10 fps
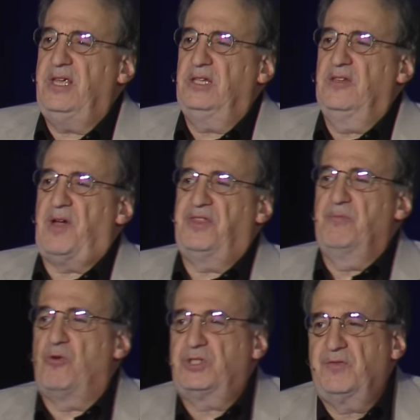had lived, I
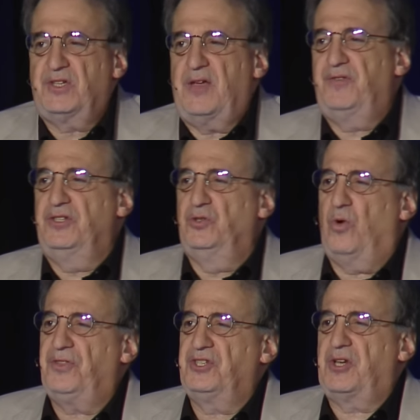think, most of his life in the
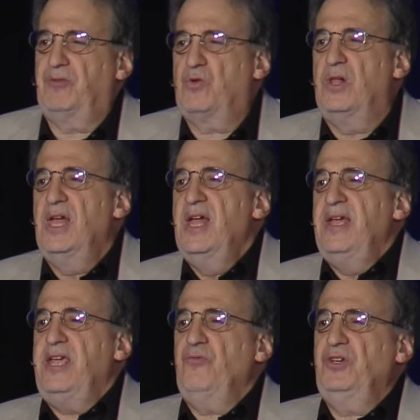North, as I recall.
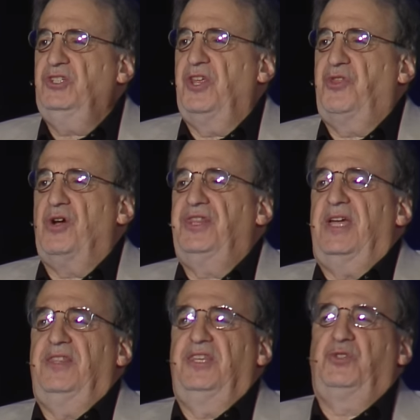He originally thought
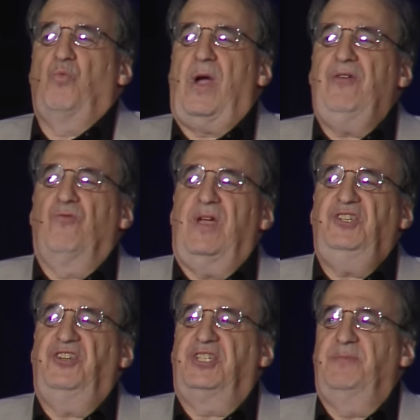that this white
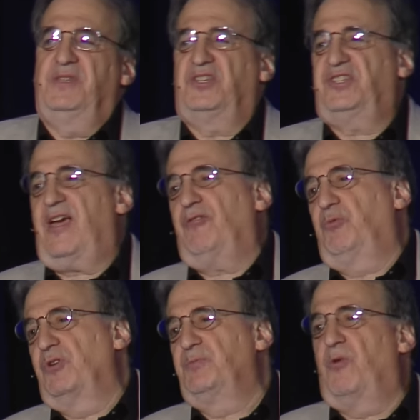racism in the South
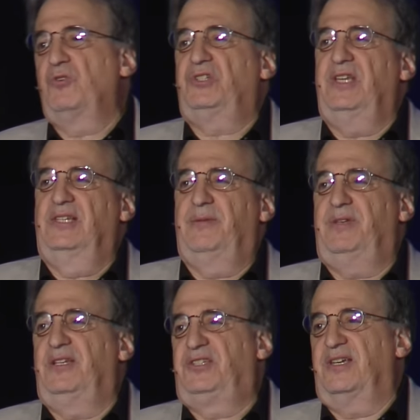was mostly
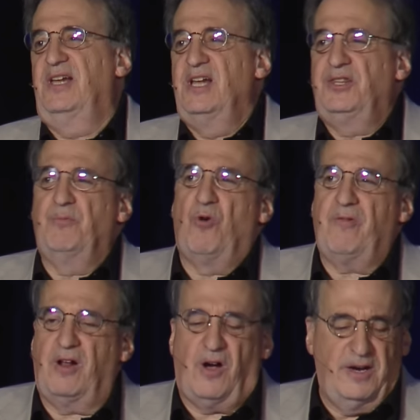limited to the
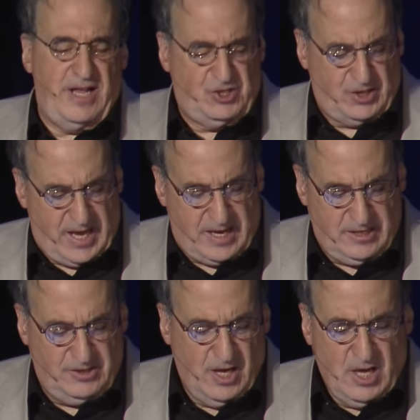more
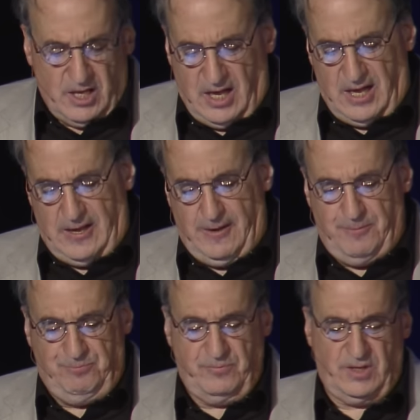uneducated
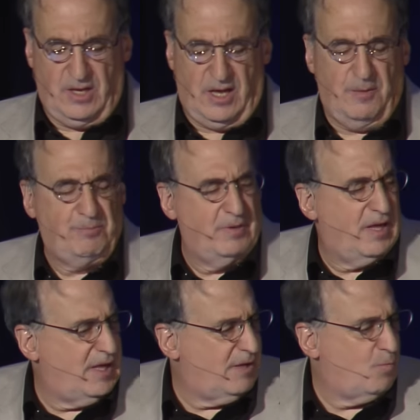
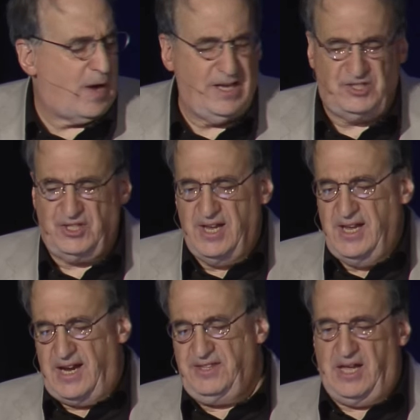whites,
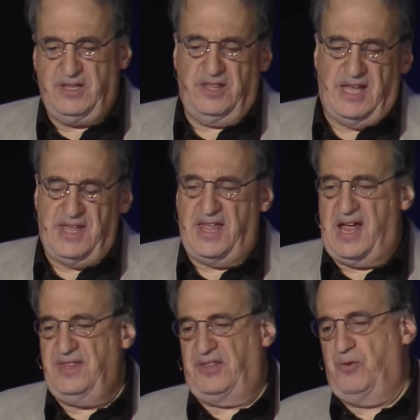and
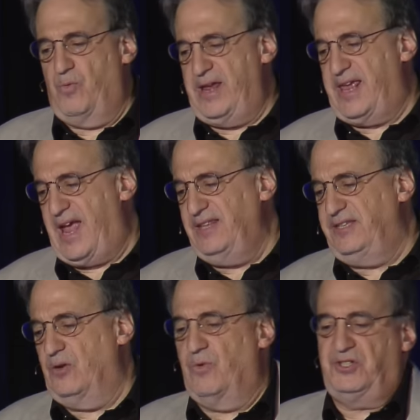that the way to end
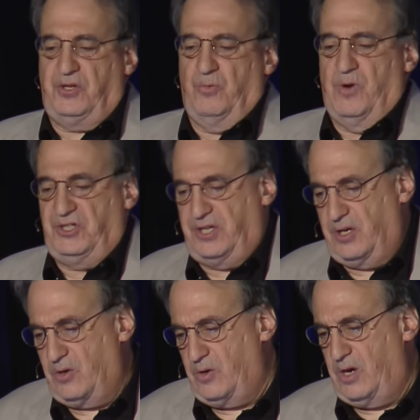it was to